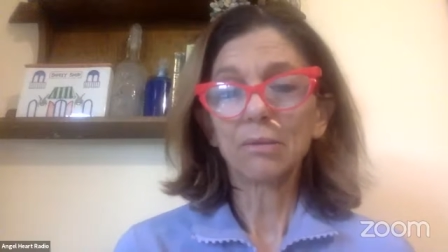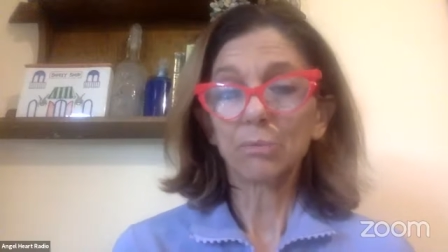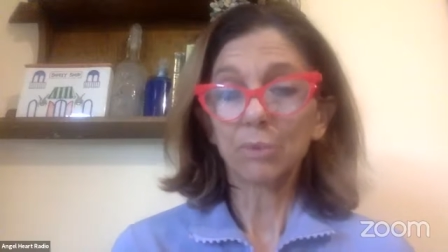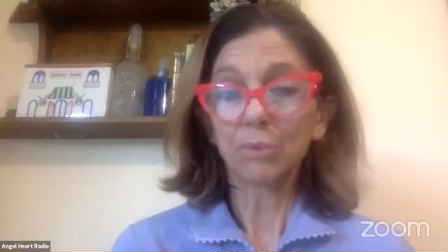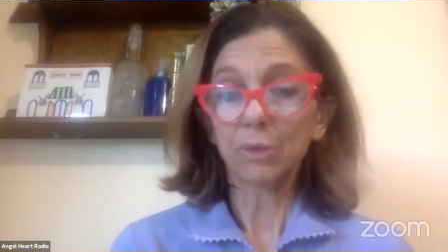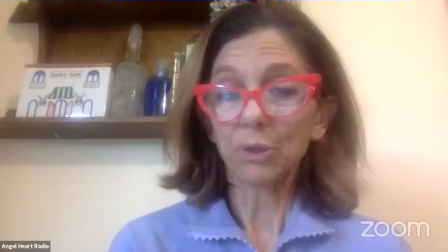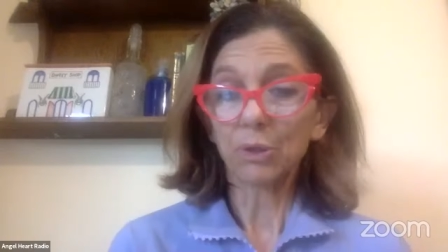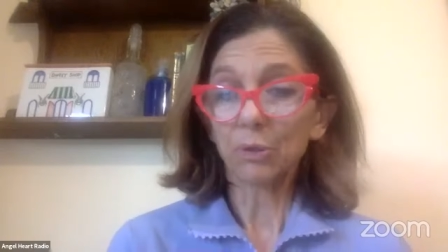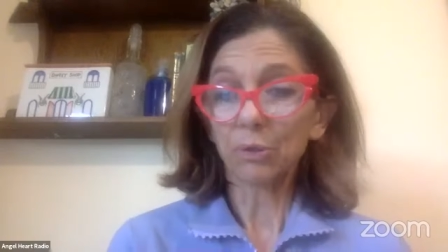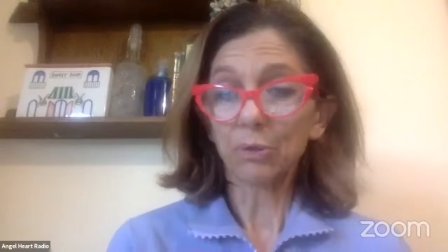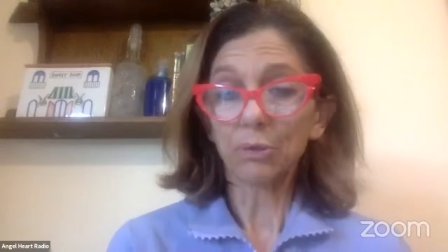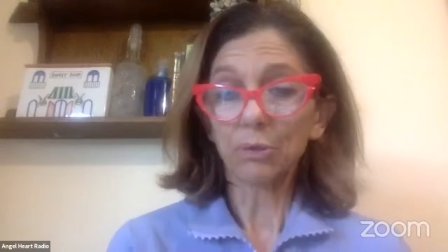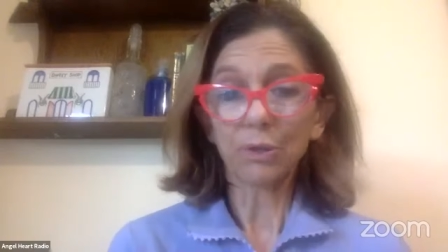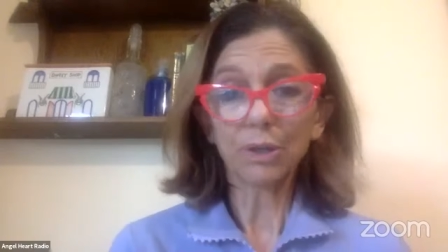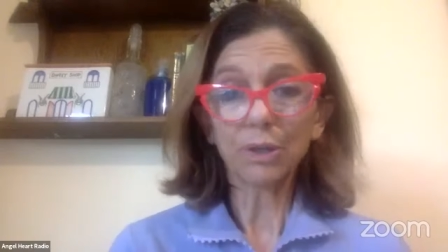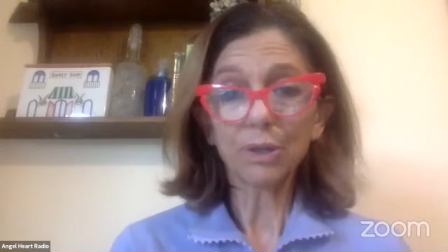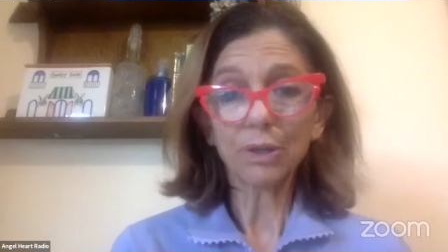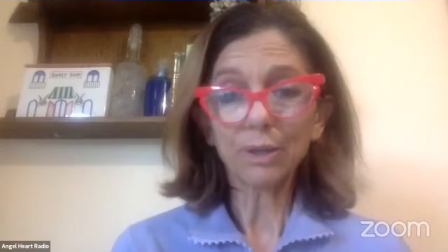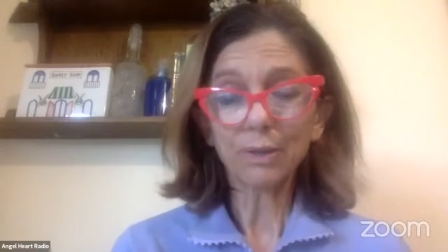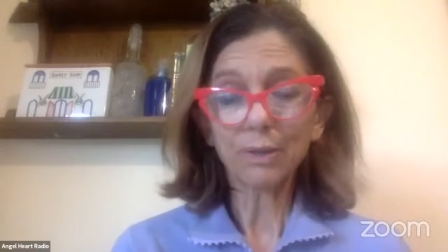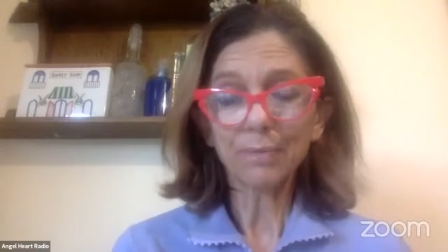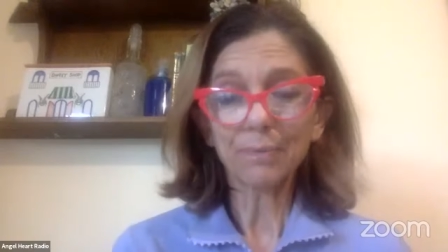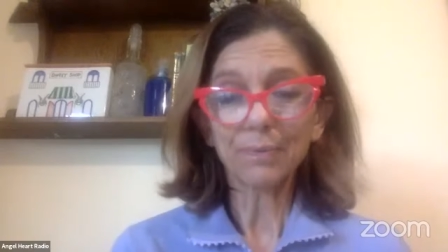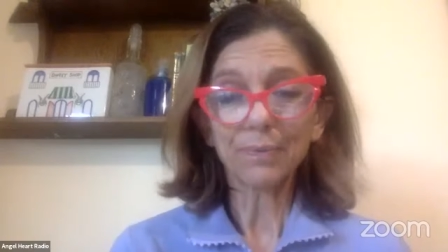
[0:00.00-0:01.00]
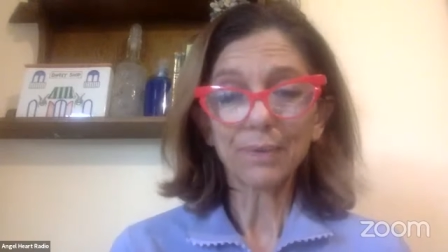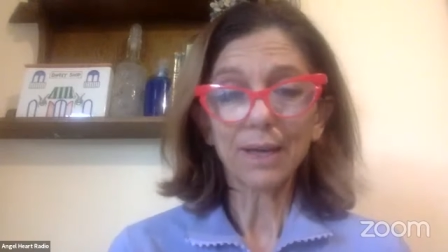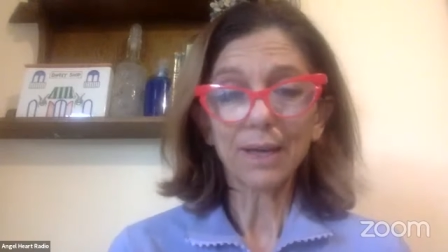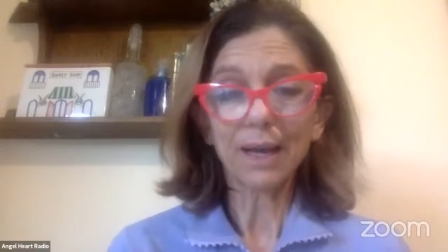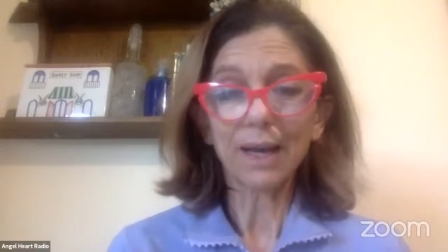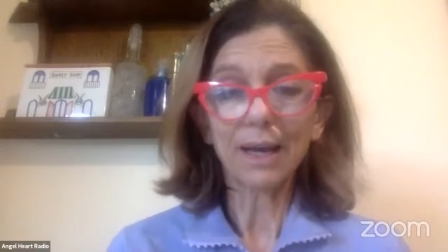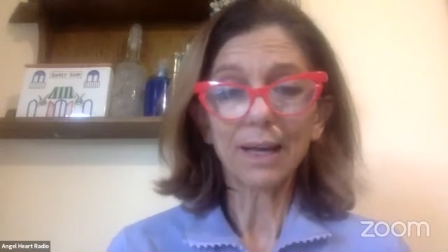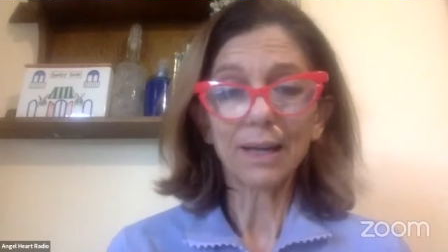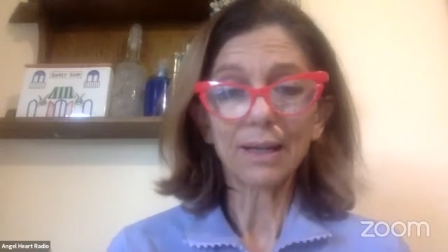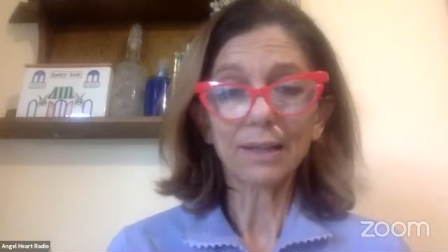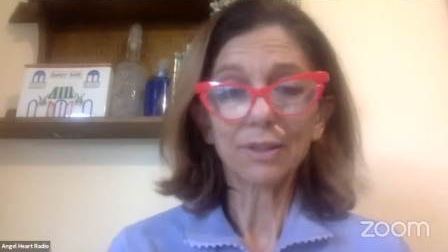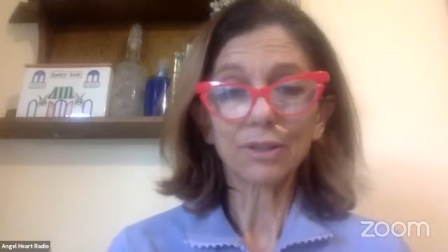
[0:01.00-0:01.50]
pure
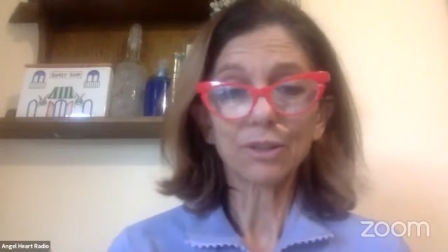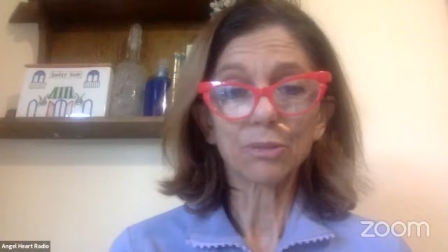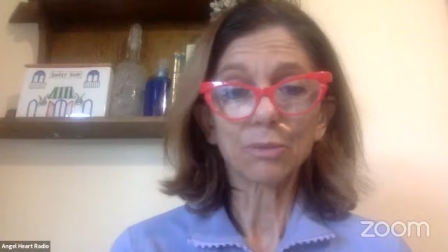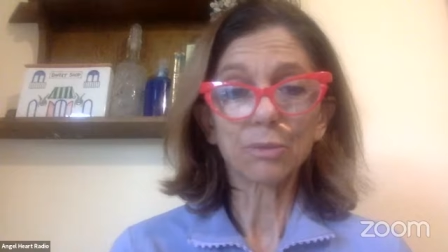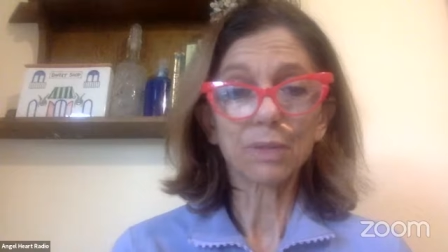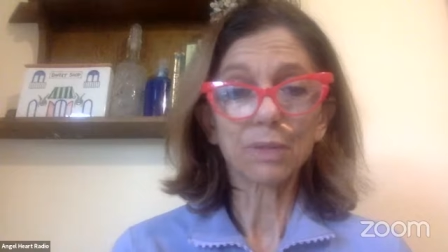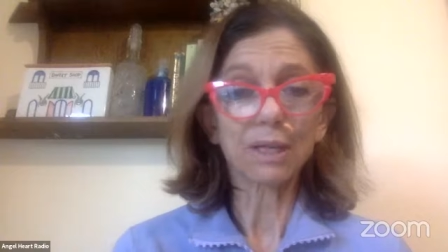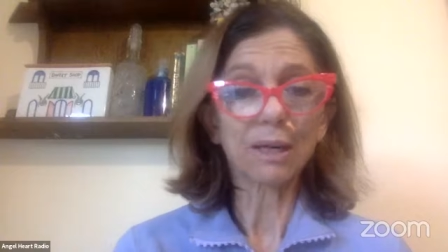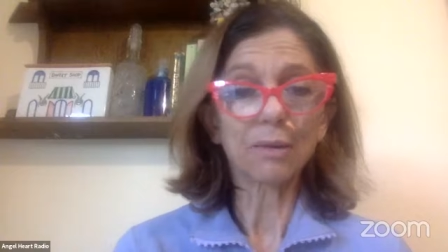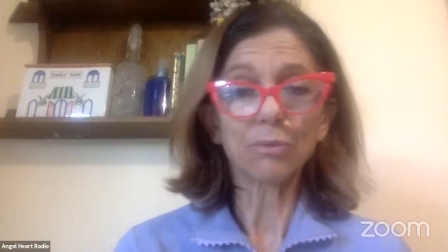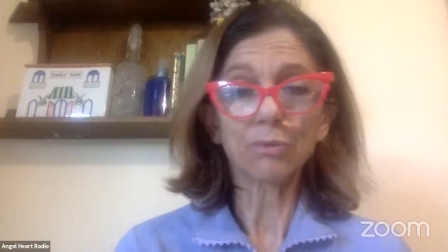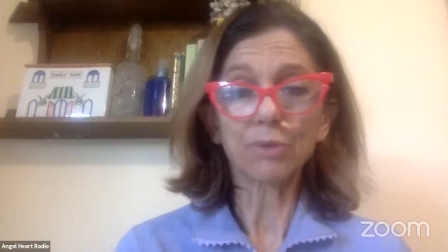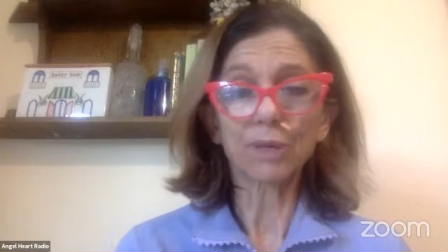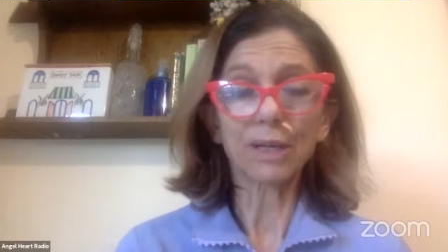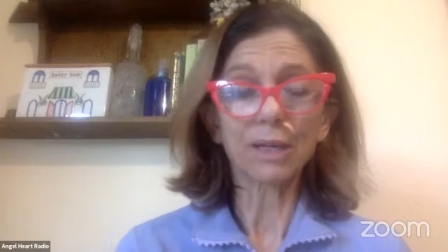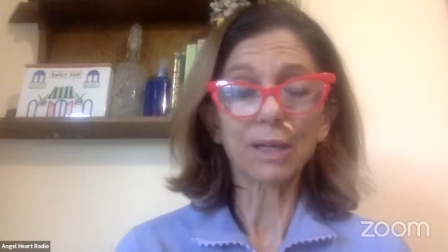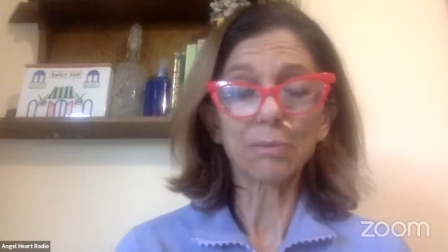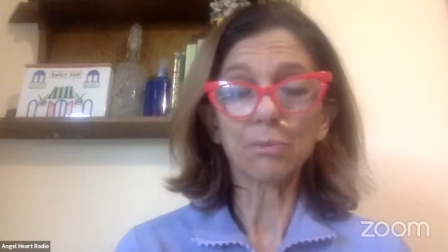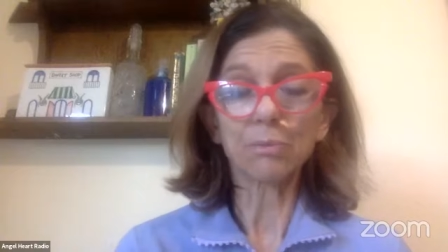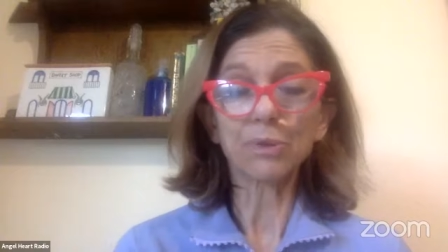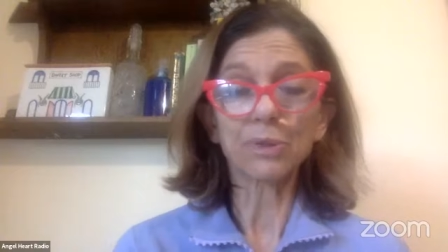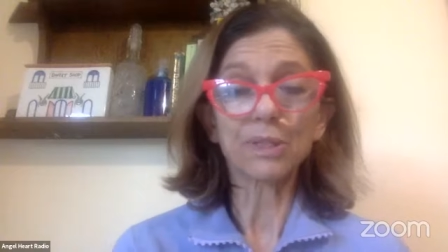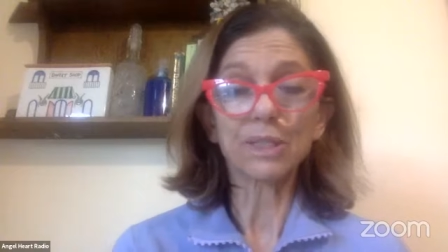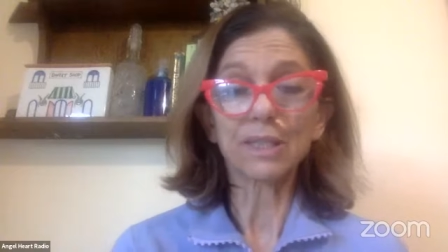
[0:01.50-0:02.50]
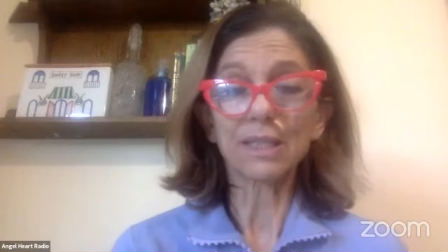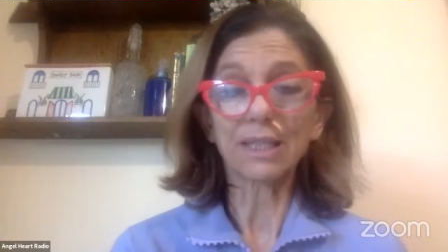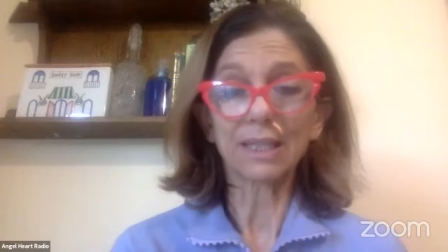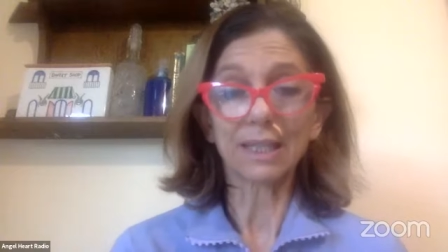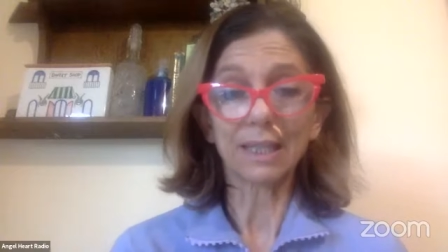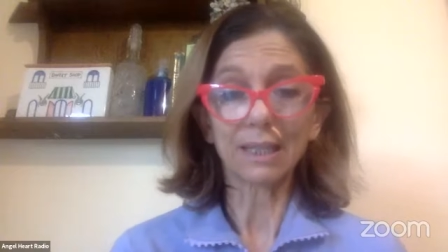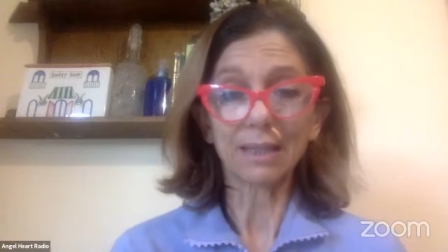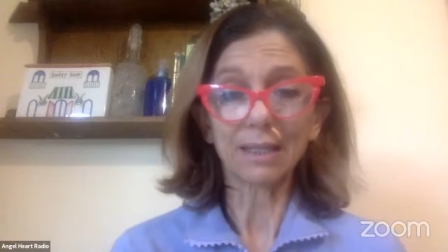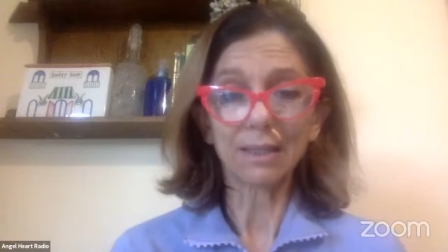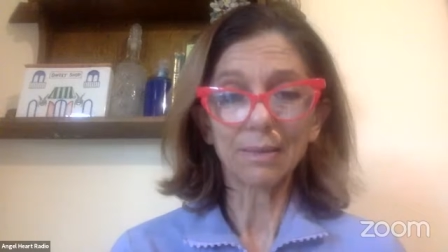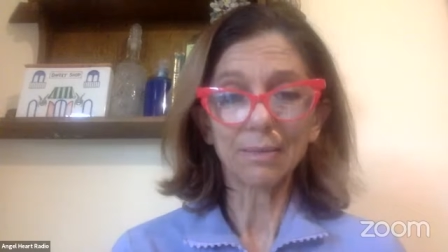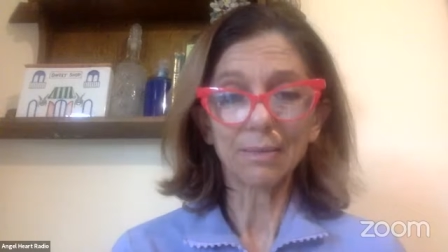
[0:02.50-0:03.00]
and to become really
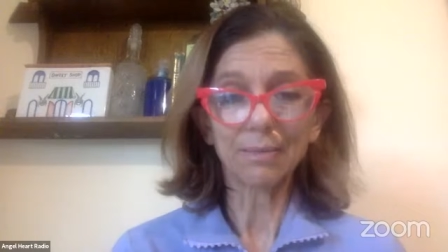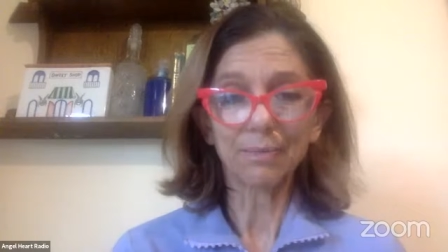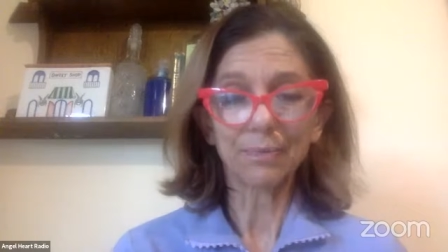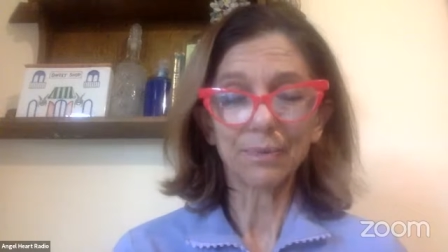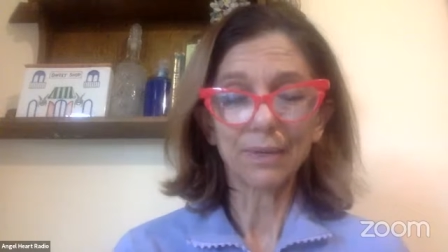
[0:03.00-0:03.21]
pristine,